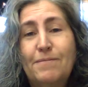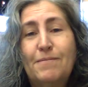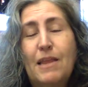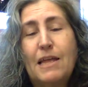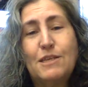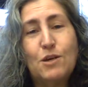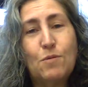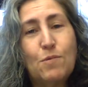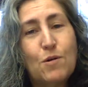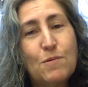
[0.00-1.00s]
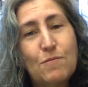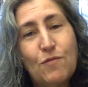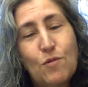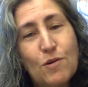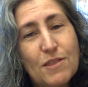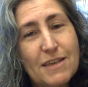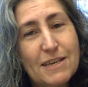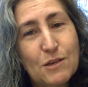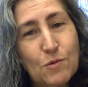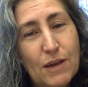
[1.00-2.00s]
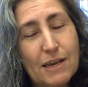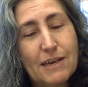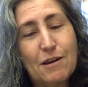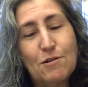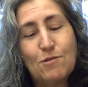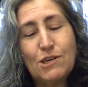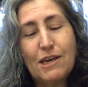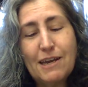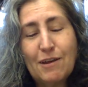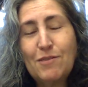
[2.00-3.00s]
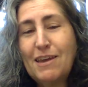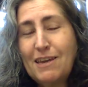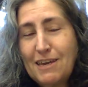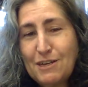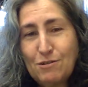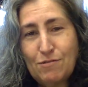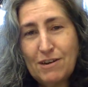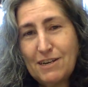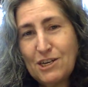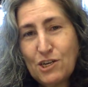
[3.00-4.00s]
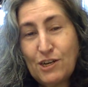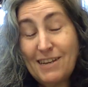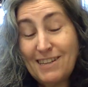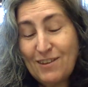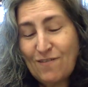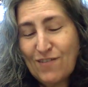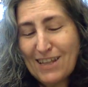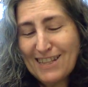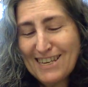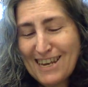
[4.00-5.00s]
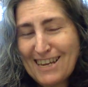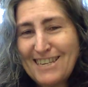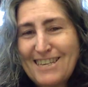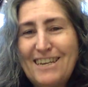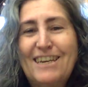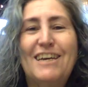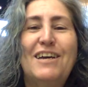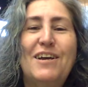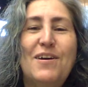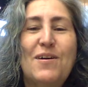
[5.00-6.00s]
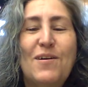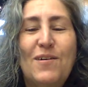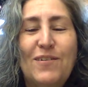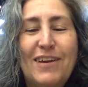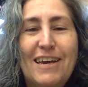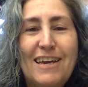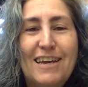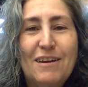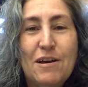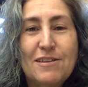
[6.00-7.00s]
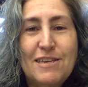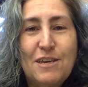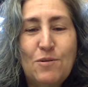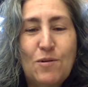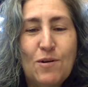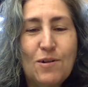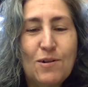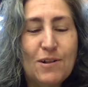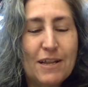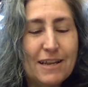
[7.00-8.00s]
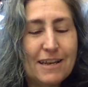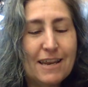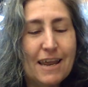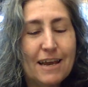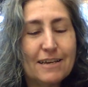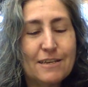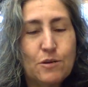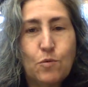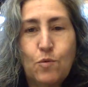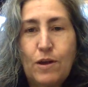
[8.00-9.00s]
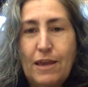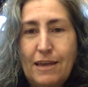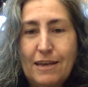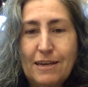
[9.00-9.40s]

That's our poem for this week. Now go check out that kid's rendition. It's fantastic. Okay, see you all next week.